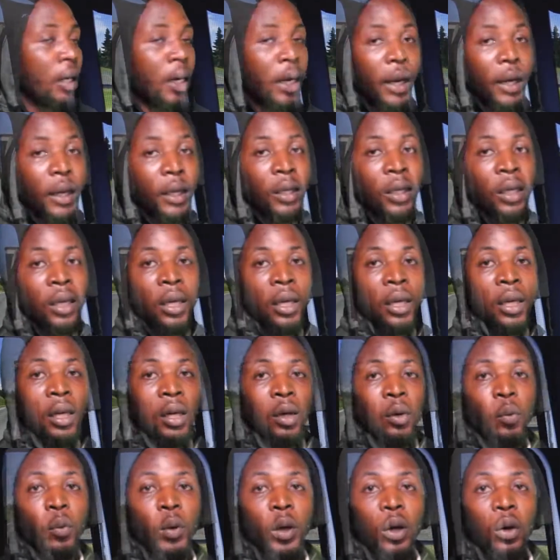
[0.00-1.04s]
line,
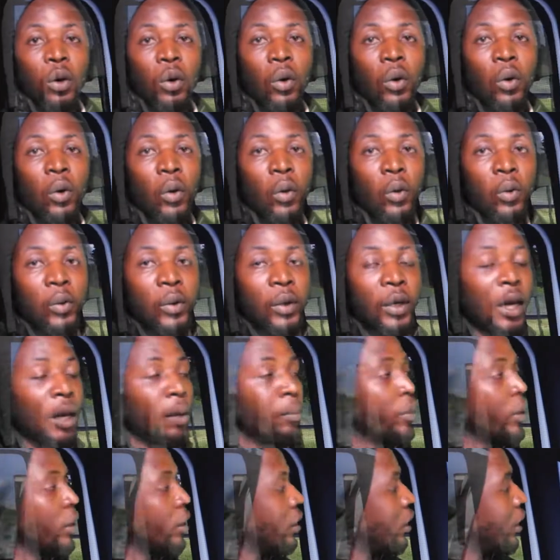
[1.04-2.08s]
we call that
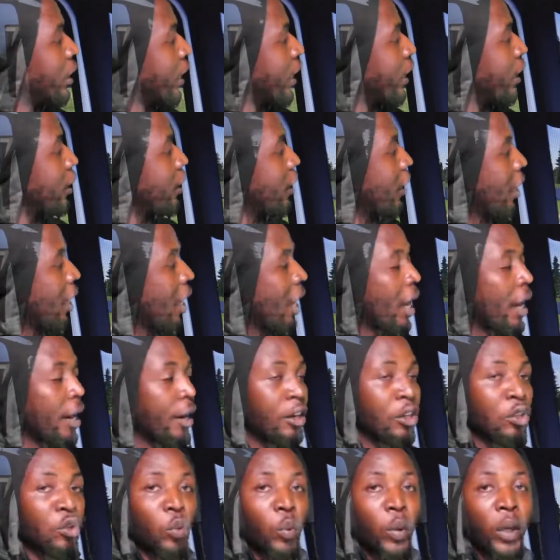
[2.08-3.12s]
middle line the
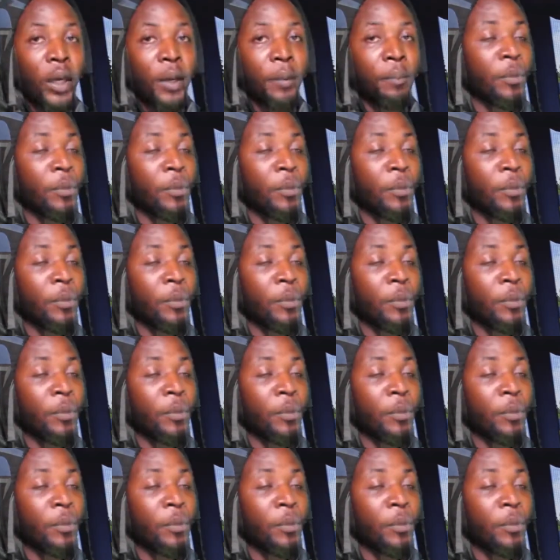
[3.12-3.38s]
carriageway.